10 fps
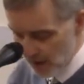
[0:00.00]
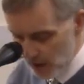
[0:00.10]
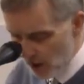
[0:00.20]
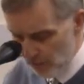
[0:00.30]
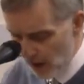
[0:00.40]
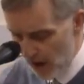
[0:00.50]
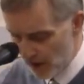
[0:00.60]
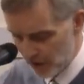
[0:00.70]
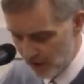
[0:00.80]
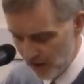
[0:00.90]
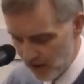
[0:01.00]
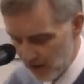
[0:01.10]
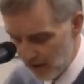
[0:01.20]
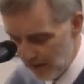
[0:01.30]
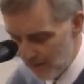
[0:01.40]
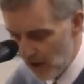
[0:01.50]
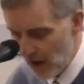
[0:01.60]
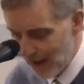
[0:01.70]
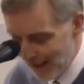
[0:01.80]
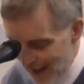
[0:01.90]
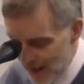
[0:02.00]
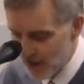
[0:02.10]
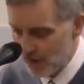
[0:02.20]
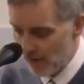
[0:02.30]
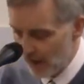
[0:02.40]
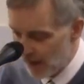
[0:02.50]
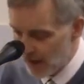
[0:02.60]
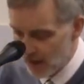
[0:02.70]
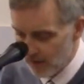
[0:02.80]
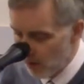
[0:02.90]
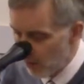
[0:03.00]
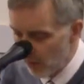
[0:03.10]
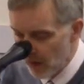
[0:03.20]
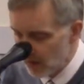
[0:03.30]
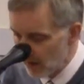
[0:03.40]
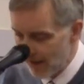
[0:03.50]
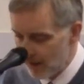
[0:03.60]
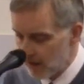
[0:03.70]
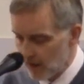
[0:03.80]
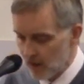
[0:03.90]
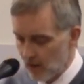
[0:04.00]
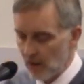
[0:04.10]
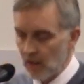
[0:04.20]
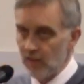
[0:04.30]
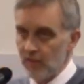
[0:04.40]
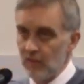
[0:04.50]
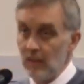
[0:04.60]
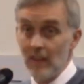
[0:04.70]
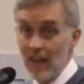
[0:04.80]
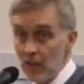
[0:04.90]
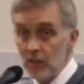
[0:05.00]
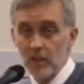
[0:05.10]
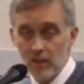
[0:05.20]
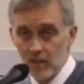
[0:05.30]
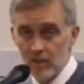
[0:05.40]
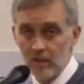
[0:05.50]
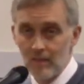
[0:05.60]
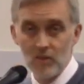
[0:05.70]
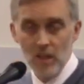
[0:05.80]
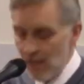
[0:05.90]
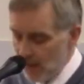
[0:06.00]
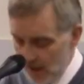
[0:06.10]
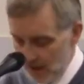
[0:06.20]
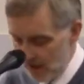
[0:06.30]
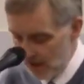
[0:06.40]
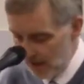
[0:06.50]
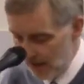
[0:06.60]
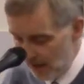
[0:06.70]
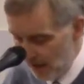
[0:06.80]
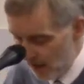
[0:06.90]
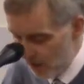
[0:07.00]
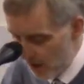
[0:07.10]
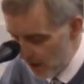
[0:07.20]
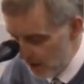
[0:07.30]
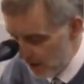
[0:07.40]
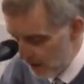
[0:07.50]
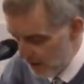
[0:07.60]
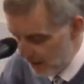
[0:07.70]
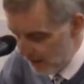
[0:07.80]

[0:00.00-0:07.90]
And so pastors are less than the least of all those inheriting eternal life. Elders, deacons, likewise,